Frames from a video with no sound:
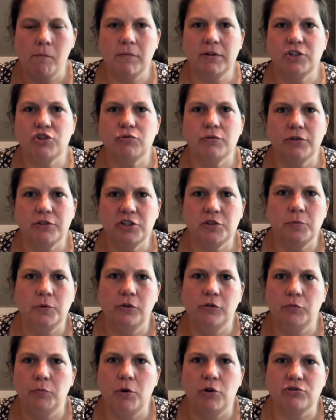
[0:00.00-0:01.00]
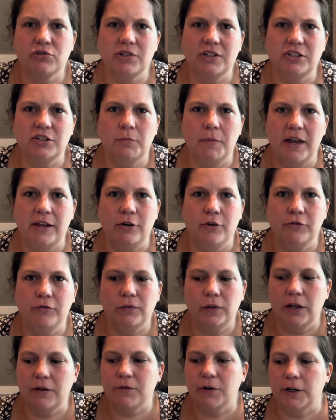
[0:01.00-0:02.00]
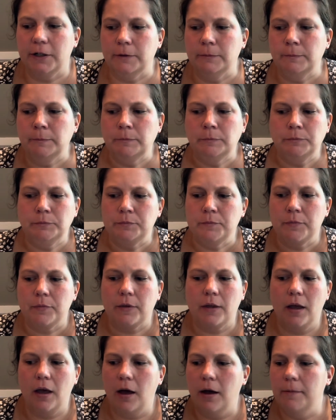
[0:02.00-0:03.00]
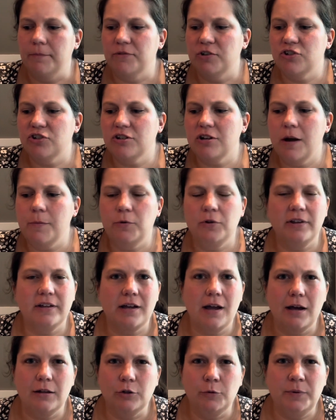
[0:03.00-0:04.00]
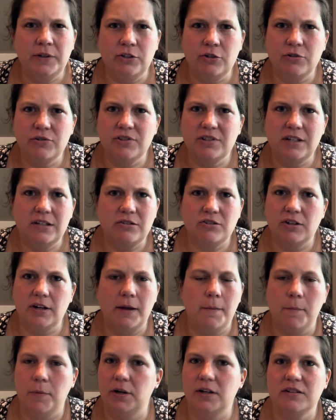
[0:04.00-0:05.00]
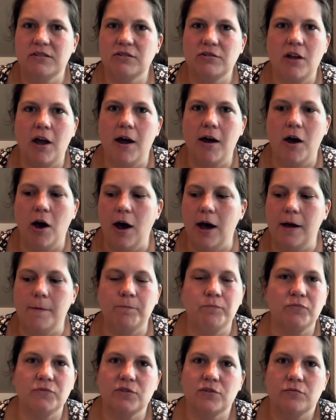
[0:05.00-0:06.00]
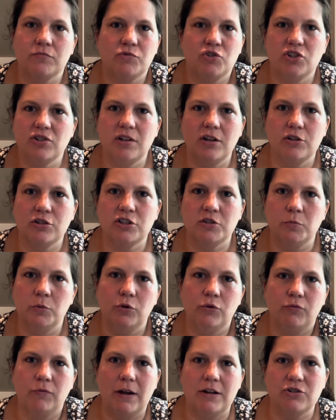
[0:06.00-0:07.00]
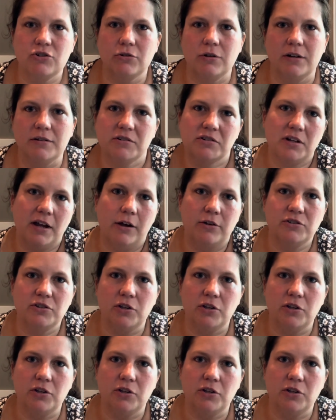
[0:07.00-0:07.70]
It's real smooth, mostly tomato flavor. There's a couple of jalapeno seeds in it, but it's not hot. Just like a smooth restaurant style